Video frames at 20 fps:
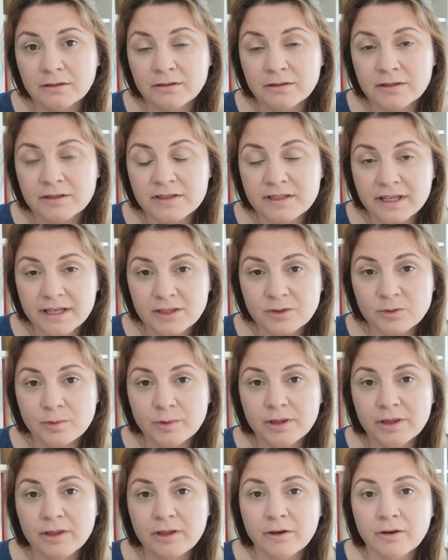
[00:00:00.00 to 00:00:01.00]
sit
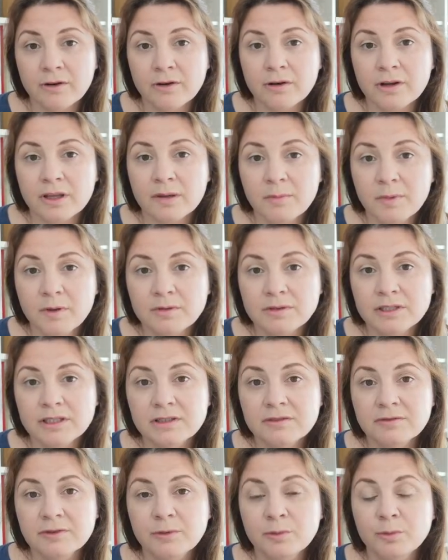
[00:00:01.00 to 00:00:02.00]
with your
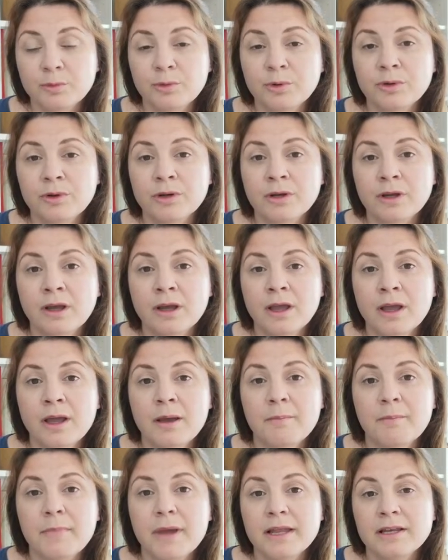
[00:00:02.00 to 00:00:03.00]
Communities for Work
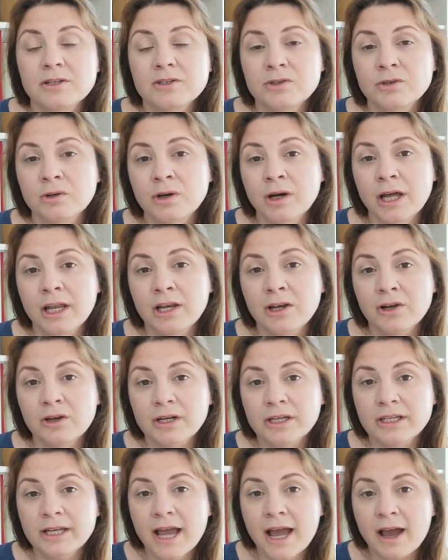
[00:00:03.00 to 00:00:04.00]
mentor and
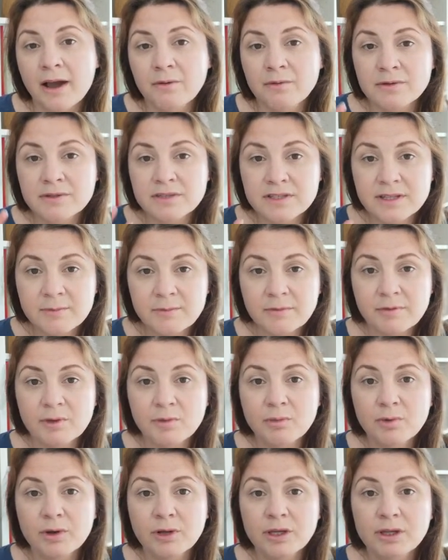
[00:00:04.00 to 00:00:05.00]
look at how some of the
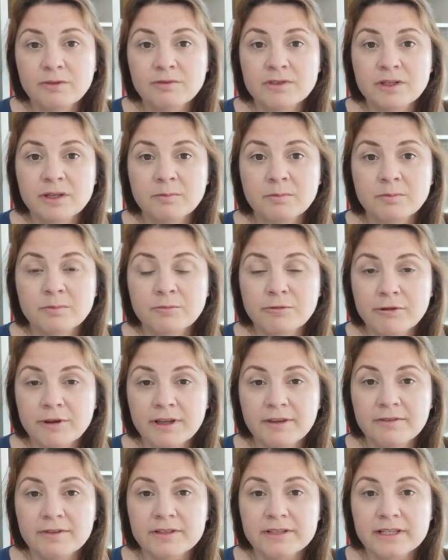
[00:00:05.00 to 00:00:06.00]
work you've done
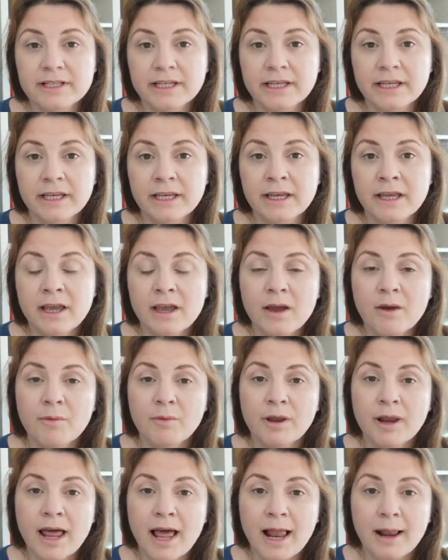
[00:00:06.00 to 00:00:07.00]
previously
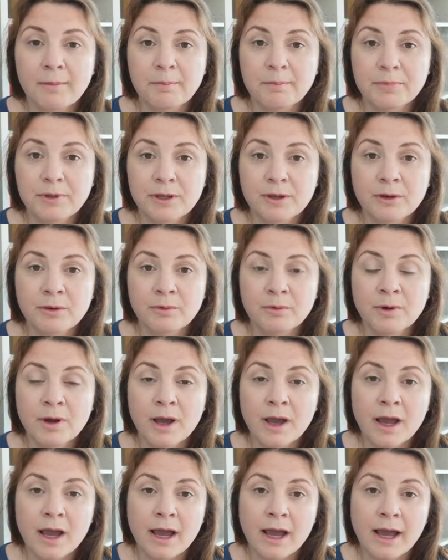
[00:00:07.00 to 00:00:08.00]
will help you
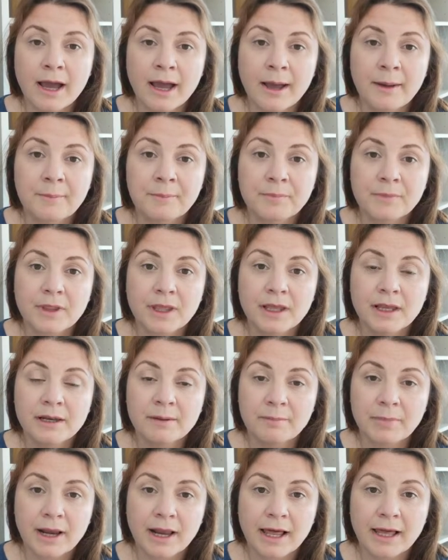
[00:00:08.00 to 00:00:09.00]
in
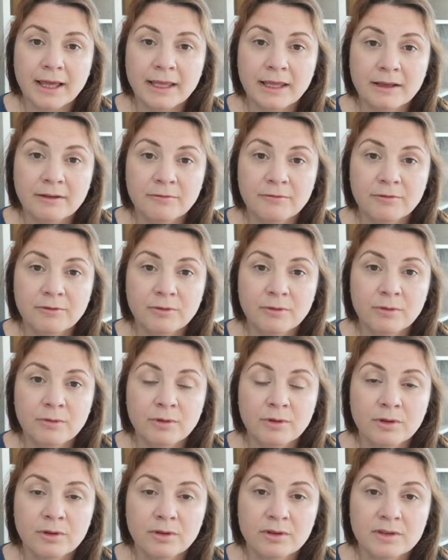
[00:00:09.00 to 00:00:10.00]
applying
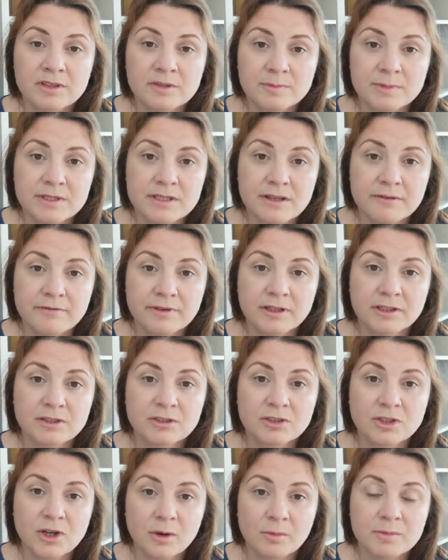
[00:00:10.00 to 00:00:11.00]
for the specific
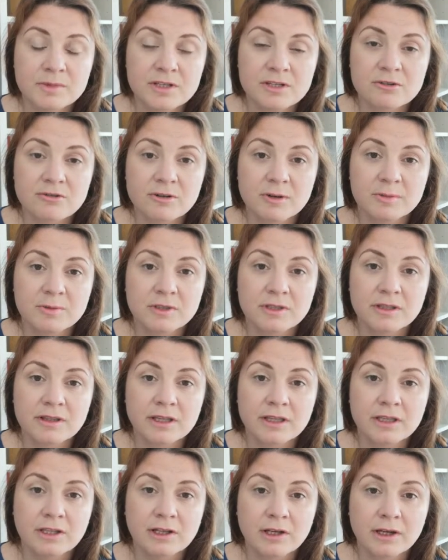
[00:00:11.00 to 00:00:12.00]
job description
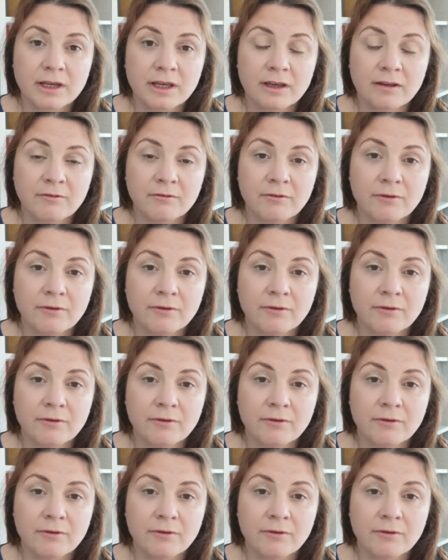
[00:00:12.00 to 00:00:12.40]
that you're looking